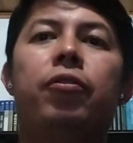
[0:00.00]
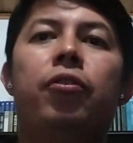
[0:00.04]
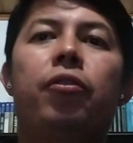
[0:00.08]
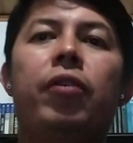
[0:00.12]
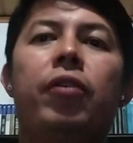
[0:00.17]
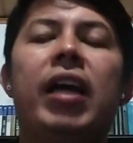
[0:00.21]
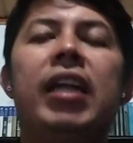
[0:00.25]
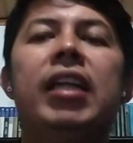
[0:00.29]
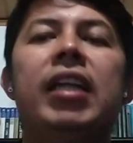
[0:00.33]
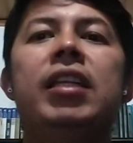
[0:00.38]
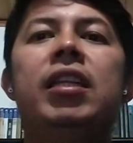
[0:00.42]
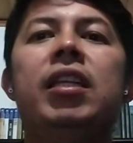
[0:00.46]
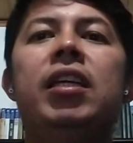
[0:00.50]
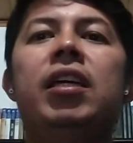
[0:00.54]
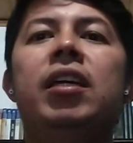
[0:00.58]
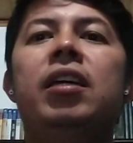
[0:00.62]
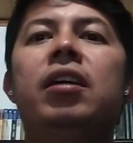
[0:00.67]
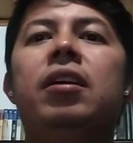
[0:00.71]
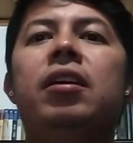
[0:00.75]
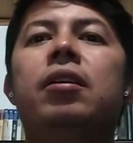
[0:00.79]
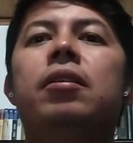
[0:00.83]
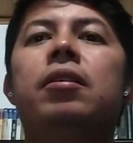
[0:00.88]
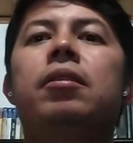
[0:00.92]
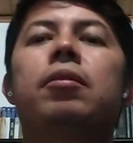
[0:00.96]

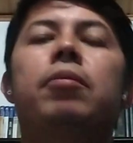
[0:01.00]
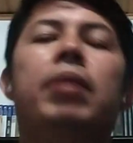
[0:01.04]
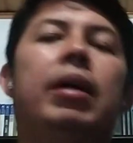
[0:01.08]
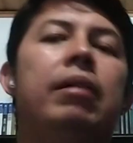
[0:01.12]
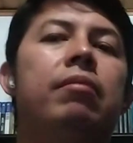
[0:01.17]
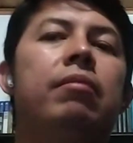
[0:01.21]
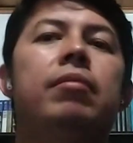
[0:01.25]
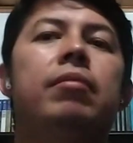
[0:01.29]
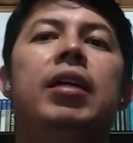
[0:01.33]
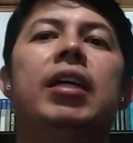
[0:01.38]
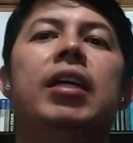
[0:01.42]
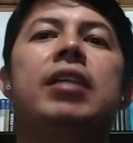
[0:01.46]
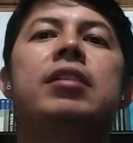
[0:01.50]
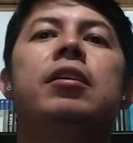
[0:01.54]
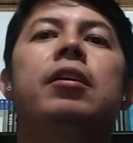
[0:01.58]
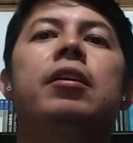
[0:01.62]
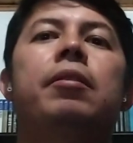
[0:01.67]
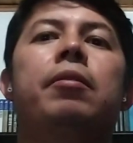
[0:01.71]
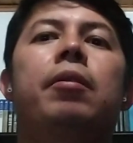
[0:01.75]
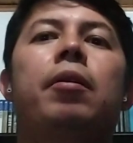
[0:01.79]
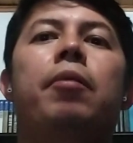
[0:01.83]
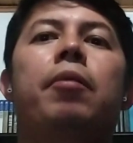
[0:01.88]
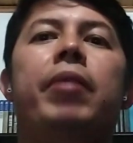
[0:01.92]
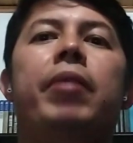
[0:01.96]
orality or
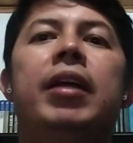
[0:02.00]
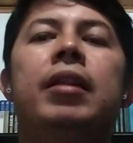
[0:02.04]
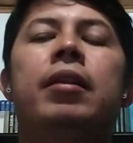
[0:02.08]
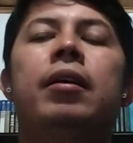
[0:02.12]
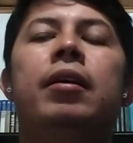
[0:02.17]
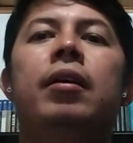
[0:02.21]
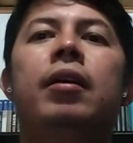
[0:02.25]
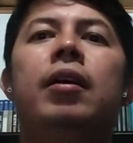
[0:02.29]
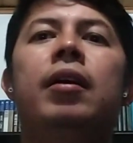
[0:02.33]
etc. Right?